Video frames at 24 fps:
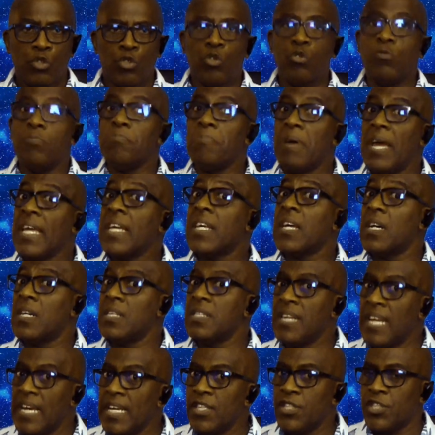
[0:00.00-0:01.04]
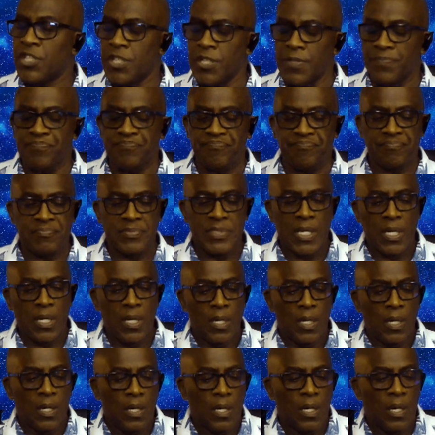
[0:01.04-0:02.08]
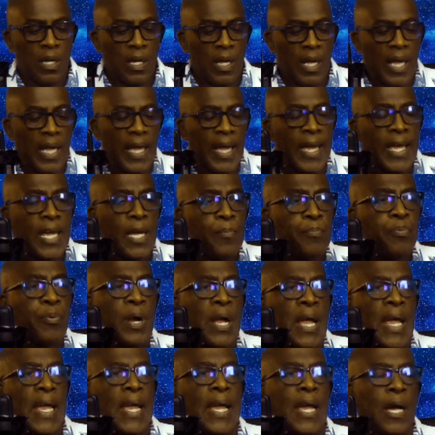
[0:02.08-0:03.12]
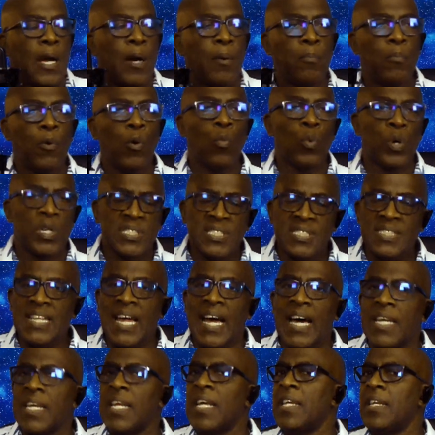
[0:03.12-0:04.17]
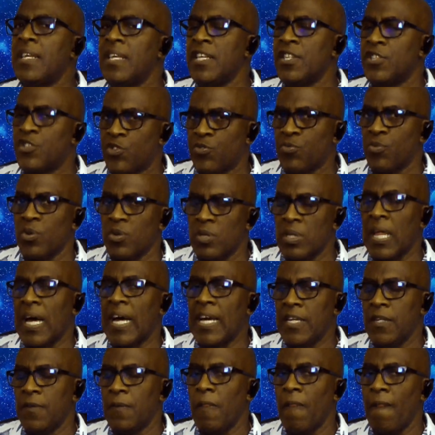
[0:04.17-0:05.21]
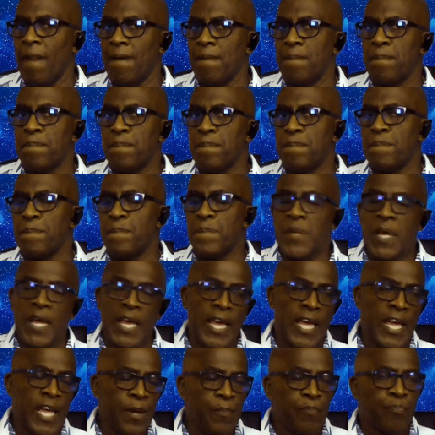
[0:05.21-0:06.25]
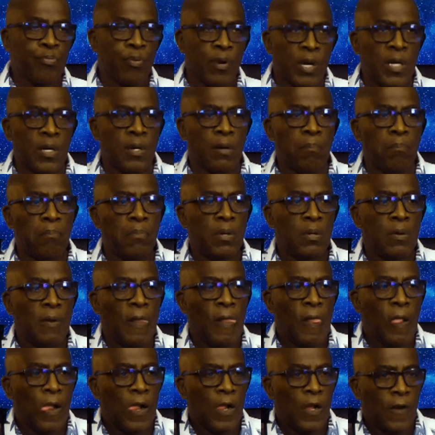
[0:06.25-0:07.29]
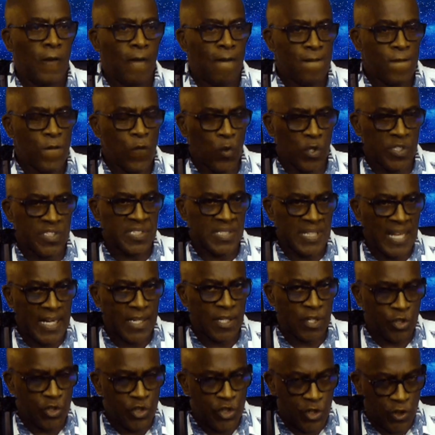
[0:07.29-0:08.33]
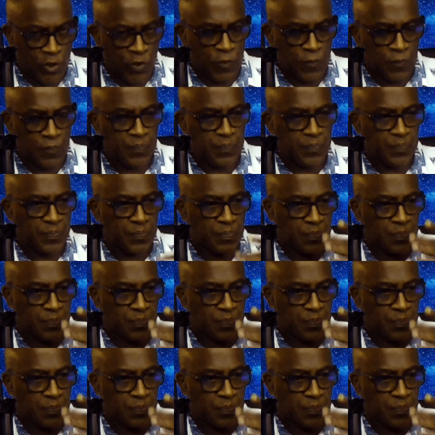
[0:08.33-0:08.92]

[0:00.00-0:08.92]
to make a nation. Abraham was not an Israelite. Abram was not a Jew.